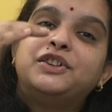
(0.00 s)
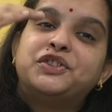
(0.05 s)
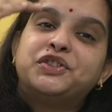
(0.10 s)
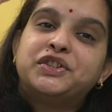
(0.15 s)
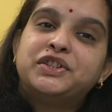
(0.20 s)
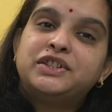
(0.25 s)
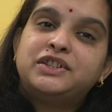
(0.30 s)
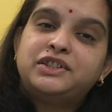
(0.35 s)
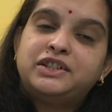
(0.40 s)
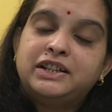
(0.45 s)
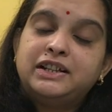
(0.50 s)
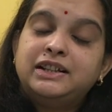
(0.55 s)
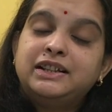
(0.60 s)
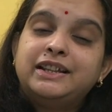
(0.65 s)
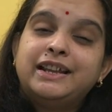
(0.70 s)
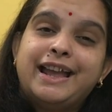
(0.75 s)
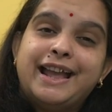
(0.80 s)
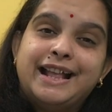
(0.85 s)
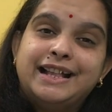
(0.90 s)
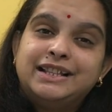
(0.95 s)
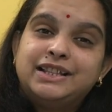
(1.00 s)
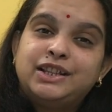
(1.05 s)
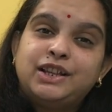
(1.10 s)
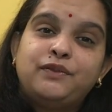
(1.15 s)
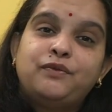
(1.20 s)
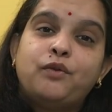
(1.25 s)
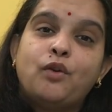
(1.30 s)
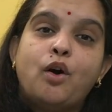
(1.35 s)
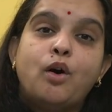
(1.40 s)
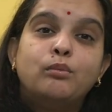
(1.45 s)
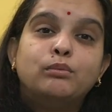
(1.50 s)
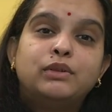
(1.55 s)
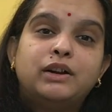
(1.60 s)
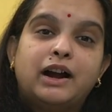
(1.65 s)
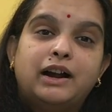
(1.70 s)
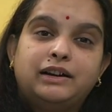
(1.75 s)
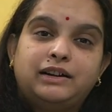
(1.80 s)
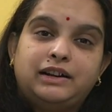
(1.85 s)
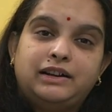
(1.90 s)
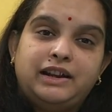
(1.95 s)
region till the ensiform
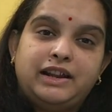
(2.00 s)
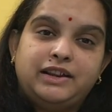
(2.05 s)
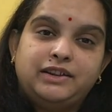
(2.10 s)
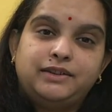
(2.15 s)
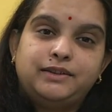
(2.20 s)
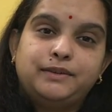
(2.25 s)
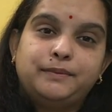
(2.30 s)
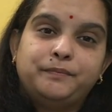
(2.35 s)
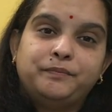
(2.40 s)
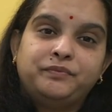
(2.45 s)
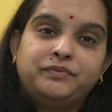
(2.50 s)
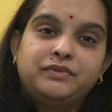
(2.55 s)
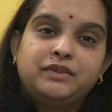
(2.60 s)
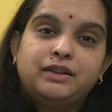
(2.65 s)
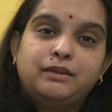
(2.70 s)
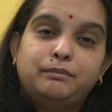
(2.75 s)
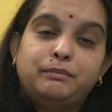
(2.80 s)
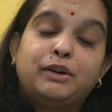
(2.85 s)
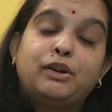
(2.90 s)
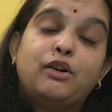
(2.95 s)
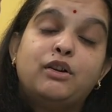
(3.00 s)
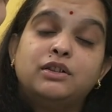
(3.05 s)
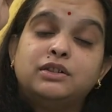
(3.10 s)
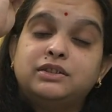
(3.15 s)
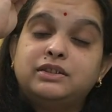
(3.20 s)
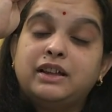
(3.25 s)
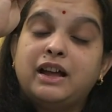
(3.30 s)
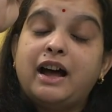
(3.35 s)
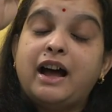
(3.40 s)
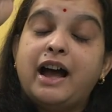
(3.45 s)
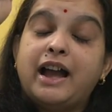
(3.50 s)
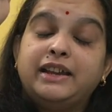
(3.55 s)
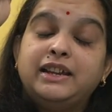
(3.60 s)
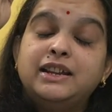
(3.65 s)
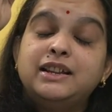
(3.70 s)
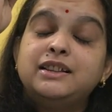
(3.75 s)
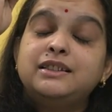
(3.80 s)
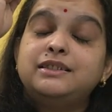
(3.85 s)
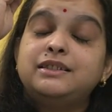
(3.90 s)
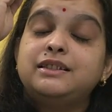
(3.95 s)
cartilage, because the
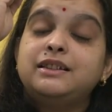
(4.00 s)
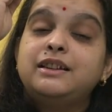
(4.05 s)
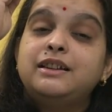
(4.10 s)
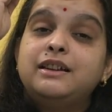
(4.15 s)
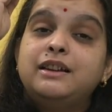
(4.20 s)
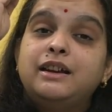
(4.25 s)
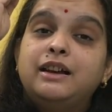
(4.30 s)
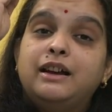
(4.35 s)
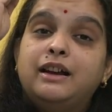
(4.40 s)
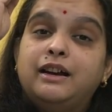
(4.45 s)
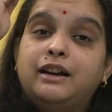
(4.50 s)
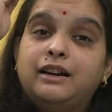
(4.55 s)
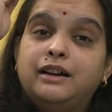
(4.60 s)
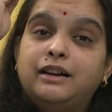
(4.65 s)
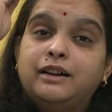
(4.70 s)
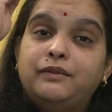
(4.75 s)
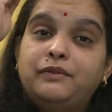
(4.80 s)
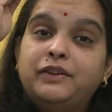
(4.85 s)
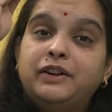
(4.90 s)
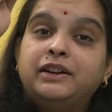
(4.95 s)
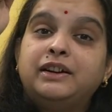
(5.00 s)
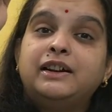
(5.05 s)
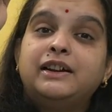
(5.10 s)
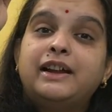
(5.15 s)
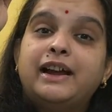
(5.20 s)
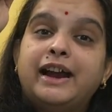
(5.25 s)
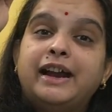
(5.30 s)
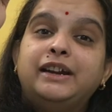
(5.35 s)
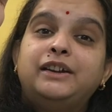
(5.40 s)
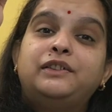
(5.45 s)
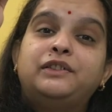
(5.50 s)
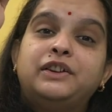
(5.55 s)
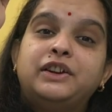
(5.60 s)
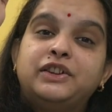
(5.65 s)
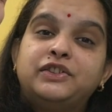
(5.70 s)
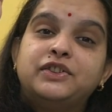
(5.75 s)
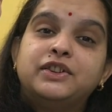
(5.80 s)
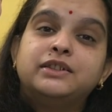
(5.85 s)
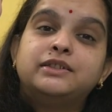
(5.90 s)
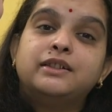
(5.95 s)
highest fundal height
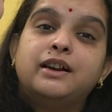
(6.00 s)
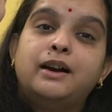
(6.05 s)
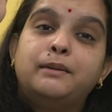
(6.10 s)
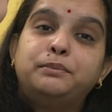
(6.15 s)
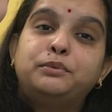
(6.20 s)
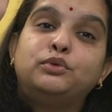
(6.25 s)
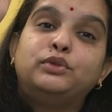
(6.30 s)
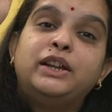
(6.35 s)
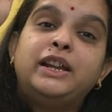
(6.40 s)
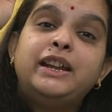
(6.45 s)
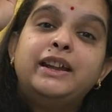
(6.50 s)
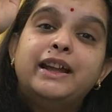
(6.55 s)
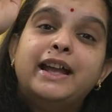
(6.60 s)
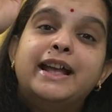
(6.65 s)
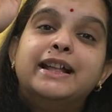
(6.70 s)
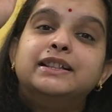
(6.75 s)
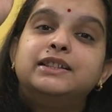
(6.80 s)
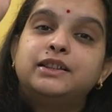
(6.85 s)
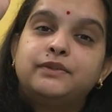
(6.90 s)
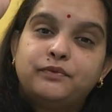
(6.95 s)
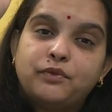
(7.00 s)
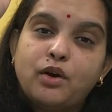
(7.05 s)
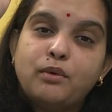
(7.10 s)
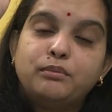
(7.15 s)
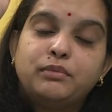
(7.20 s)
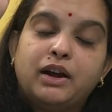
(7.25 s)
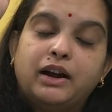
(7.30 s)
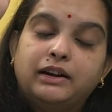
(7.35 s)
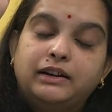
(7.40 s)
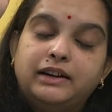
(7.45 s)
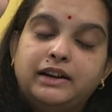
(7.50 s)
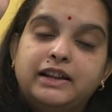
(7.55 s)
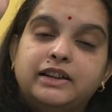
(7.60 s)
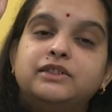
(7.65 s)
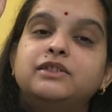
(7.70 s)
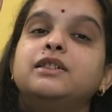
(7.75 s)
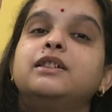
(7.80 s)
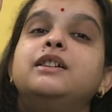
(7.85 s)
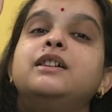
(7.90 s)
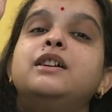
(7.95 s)
reaches up to the ensiform
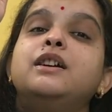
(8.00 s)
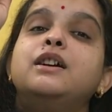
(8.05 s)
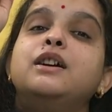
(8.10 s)
cartilage.